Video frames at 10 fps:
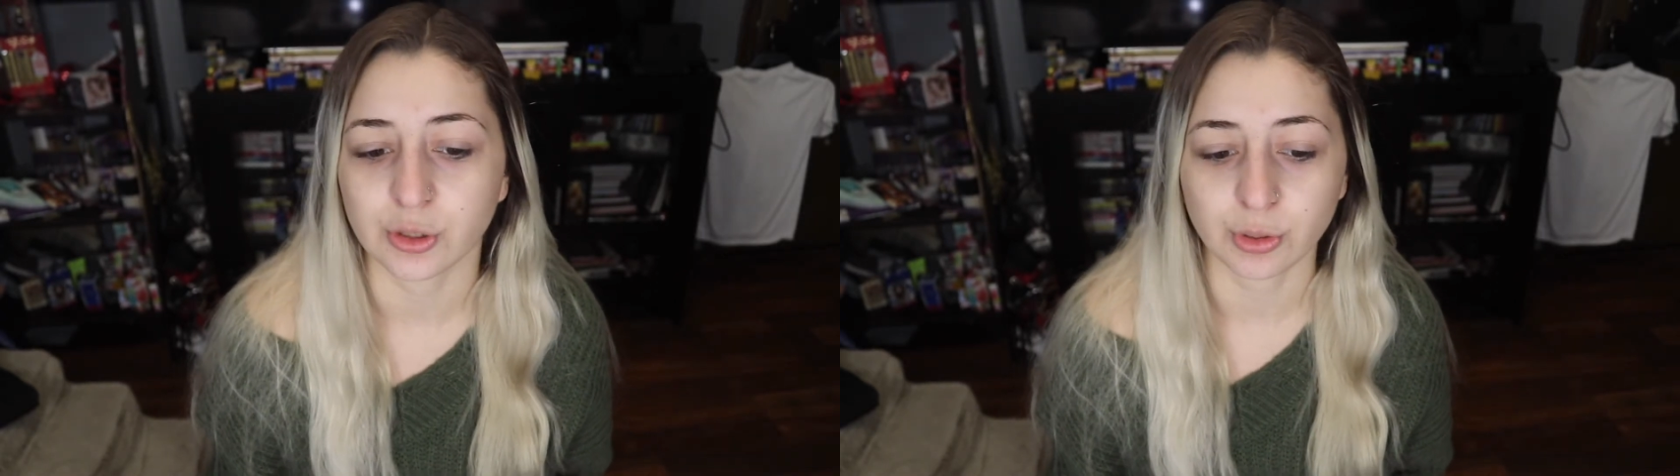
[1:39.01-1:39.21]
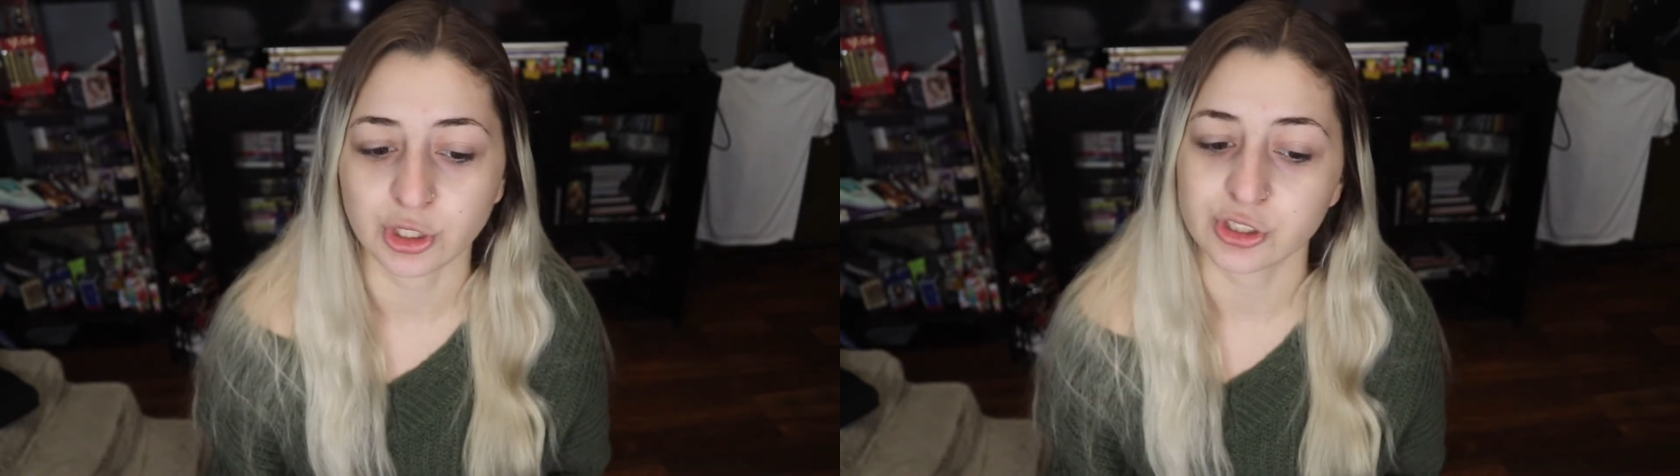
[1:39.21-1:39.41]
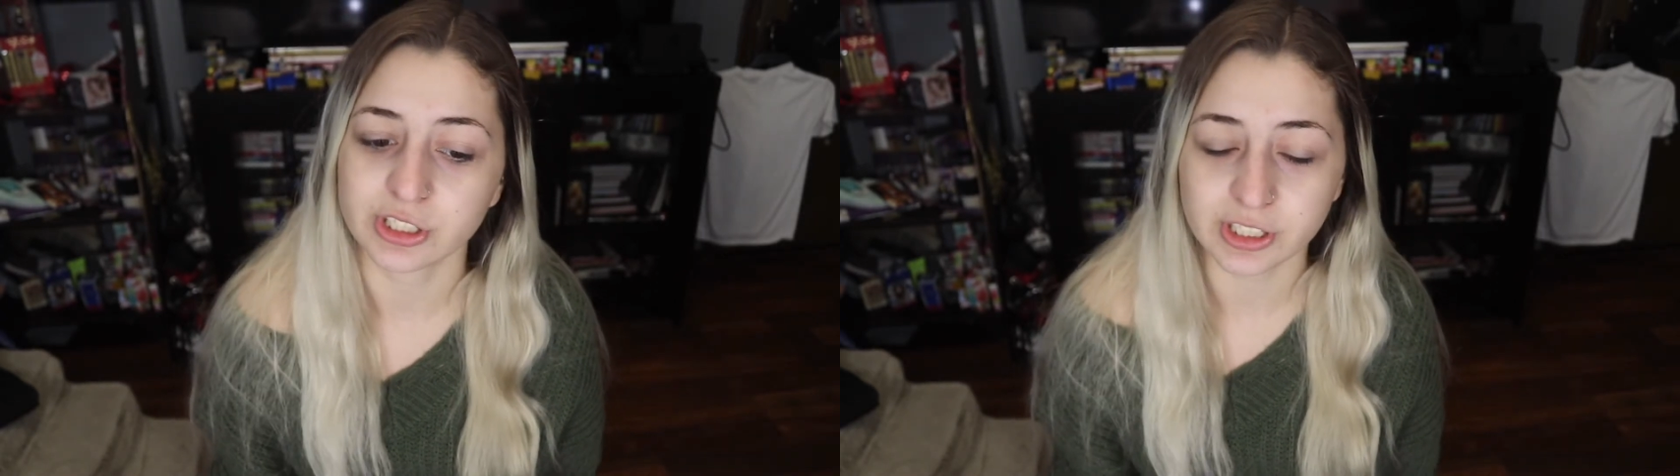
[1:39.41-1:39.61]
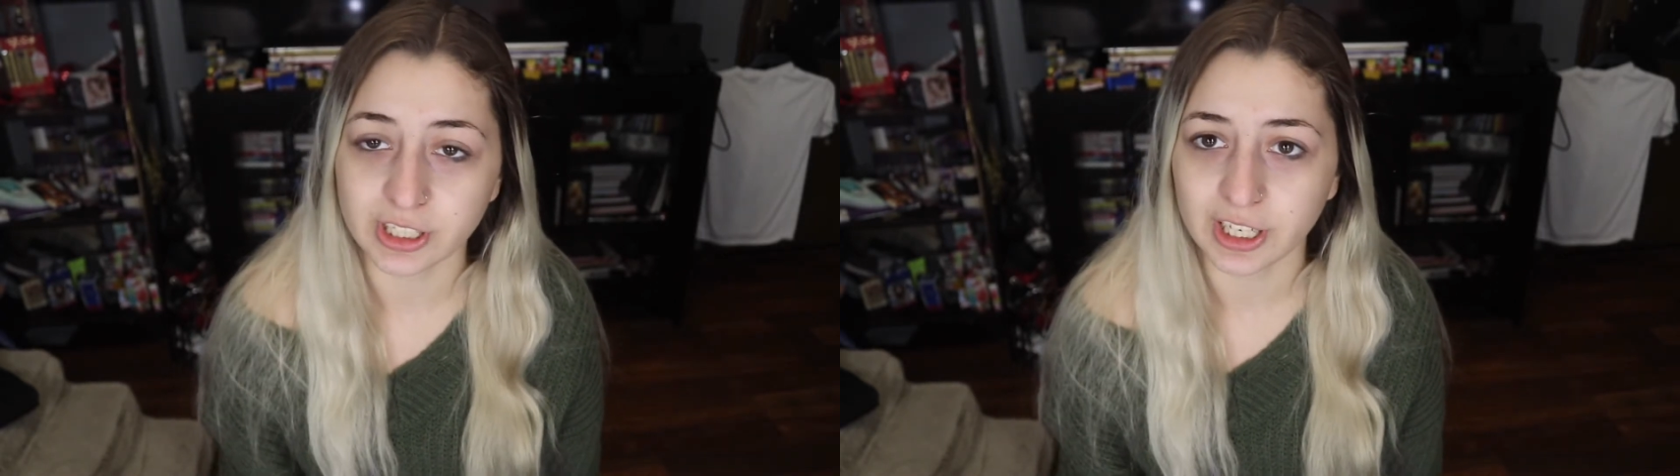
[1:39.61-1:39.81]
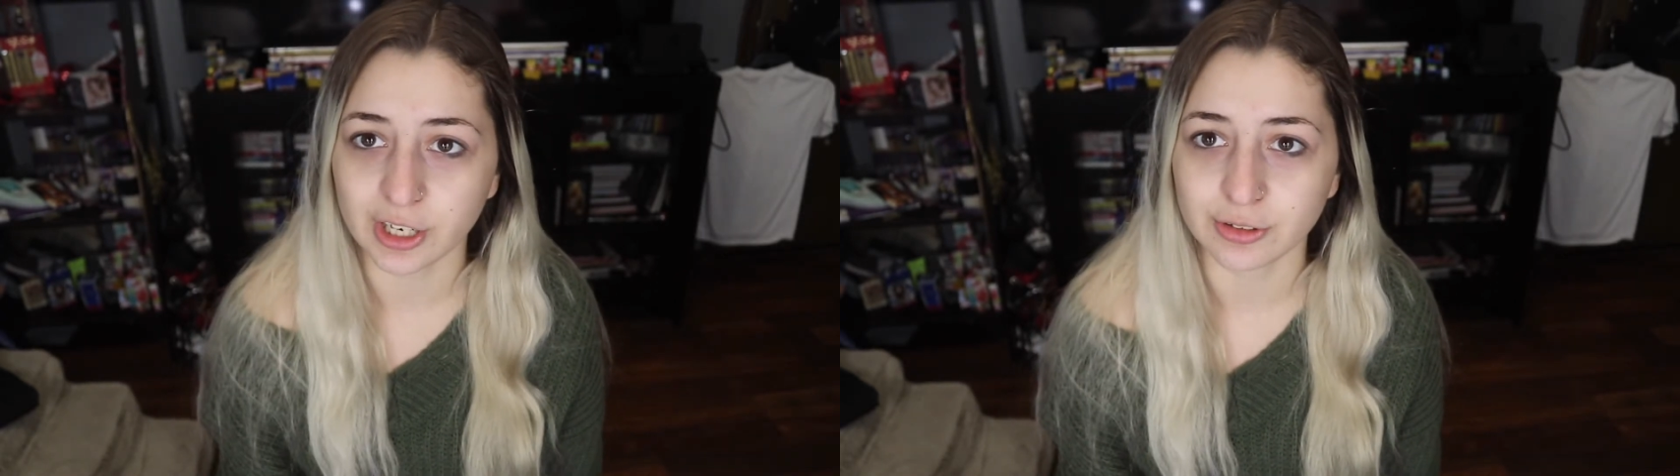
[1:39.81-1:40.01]
doing your
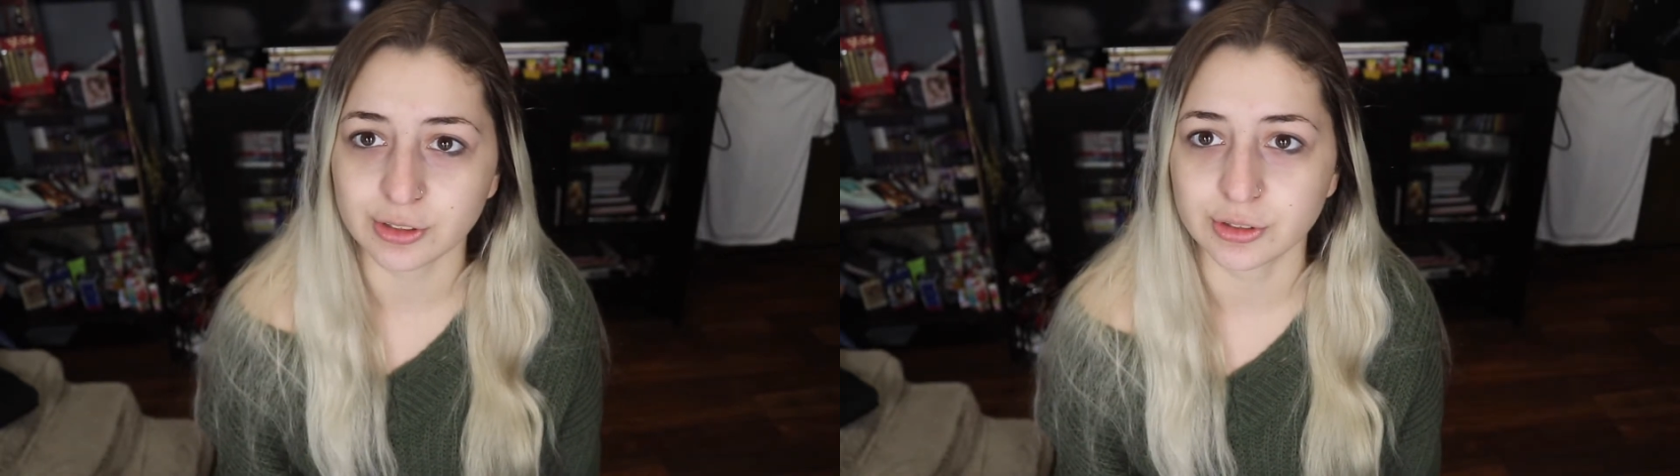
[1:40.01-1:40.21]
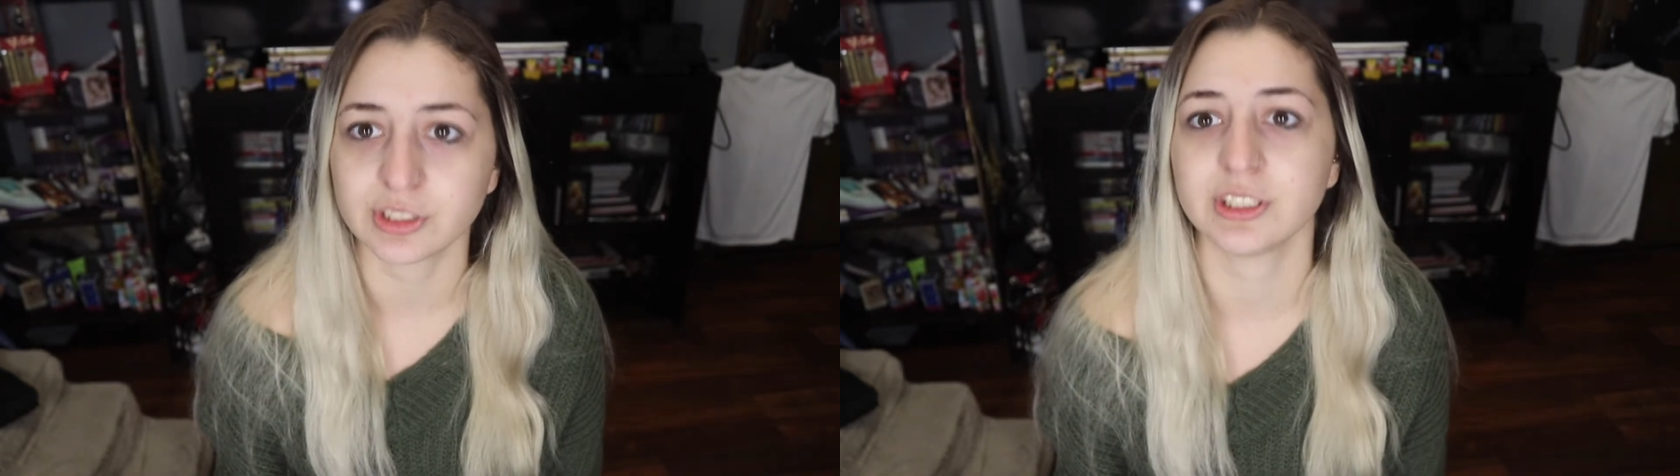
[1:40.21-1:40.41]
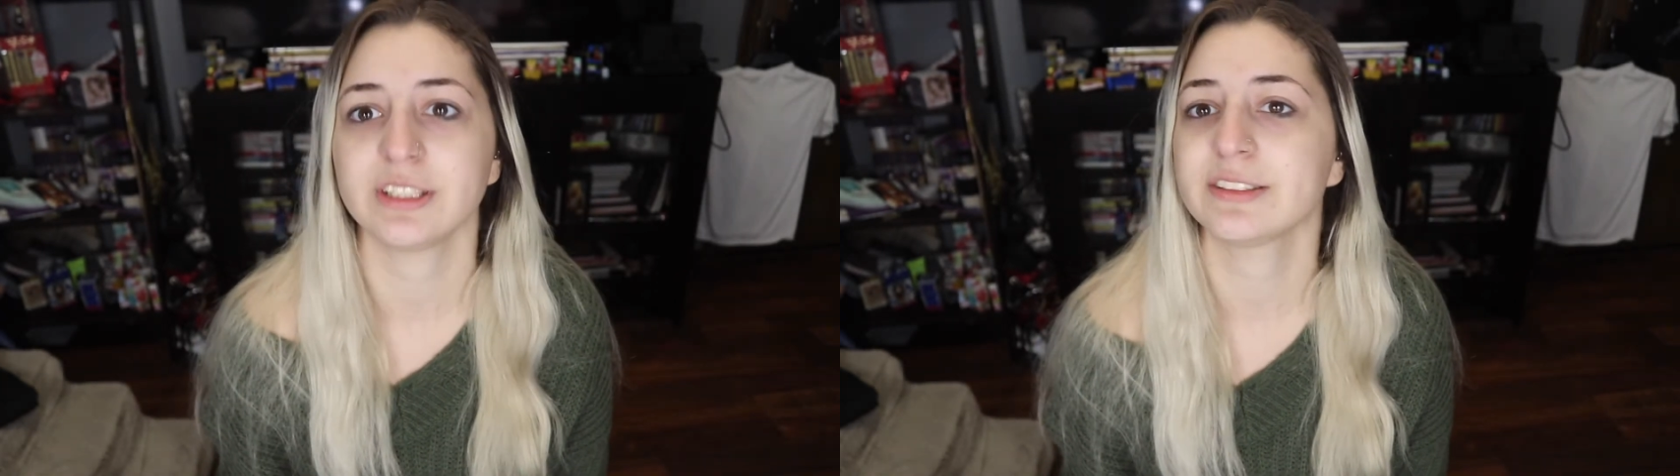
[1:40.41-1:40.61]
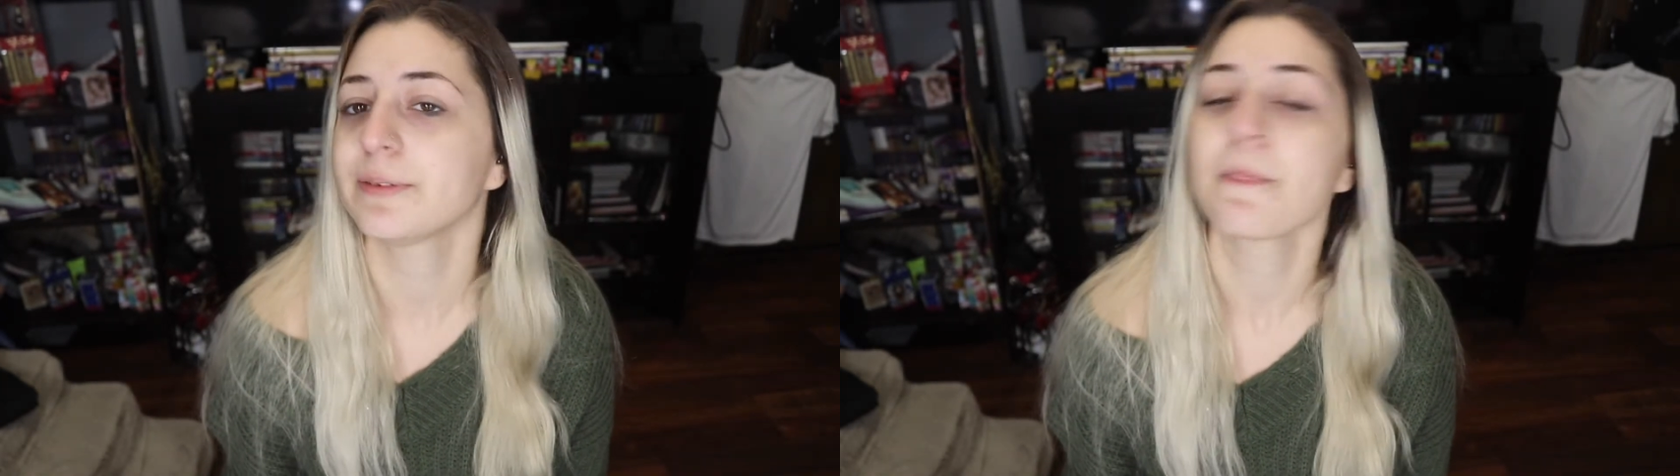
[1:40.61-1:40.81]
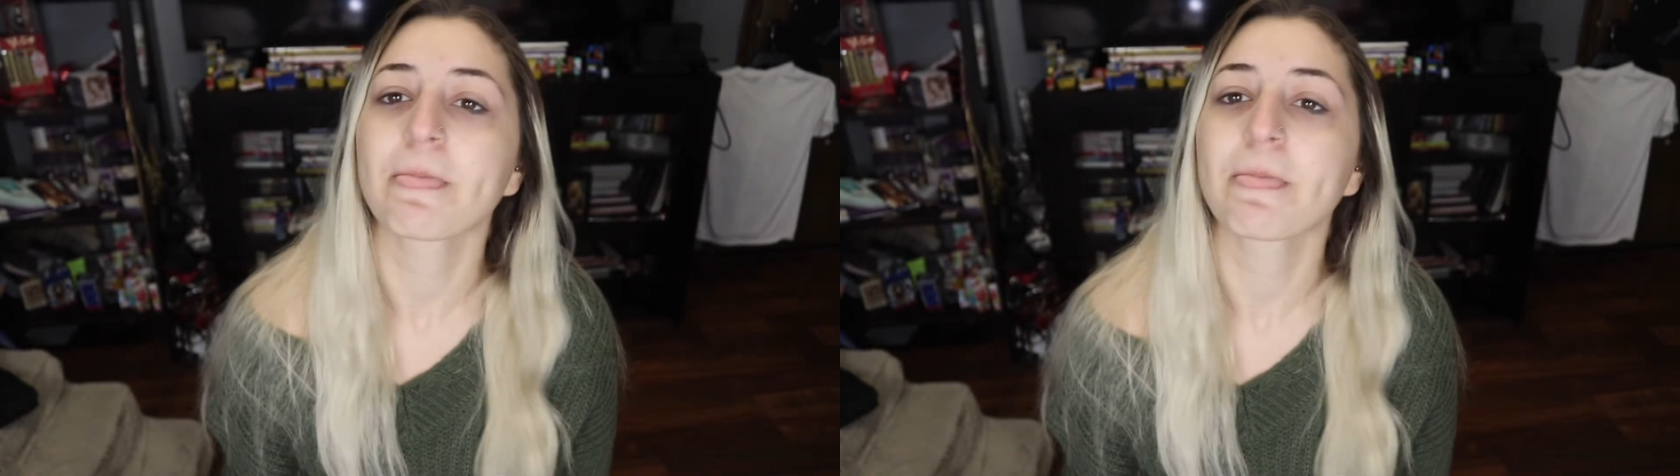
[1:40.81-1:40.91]
skincare routine.